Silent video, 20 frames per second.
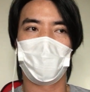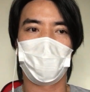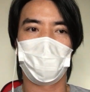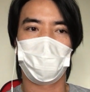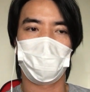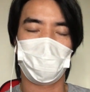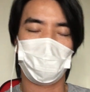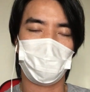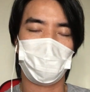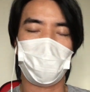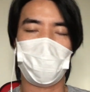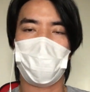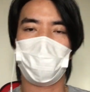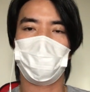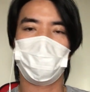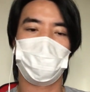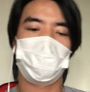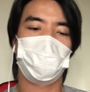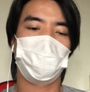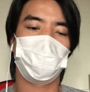I
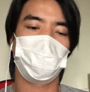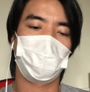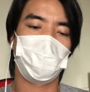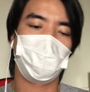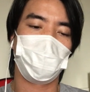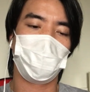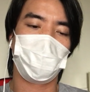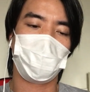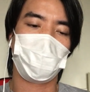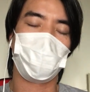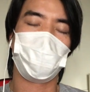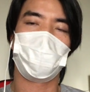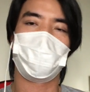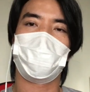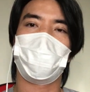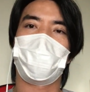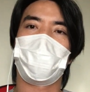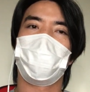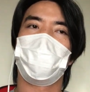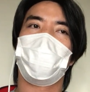stop, then record
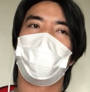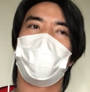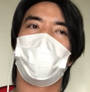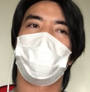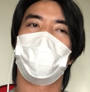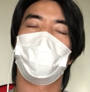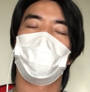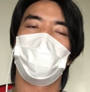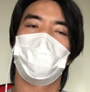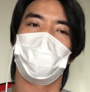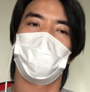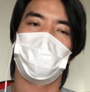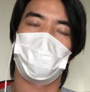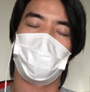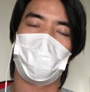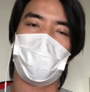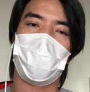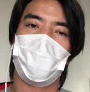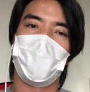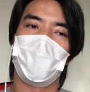second part,
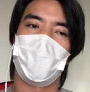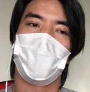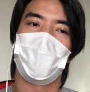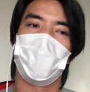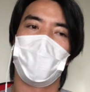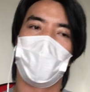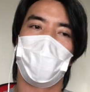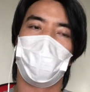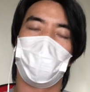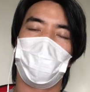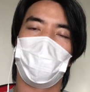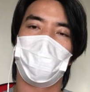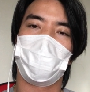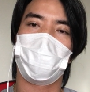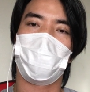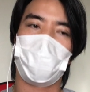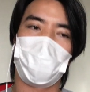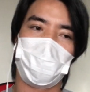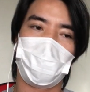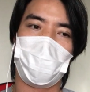that, uh,
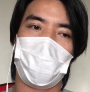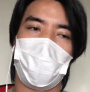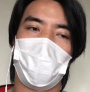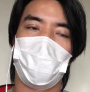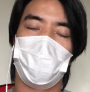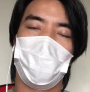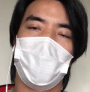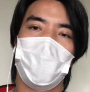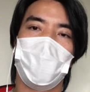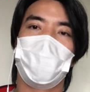like that.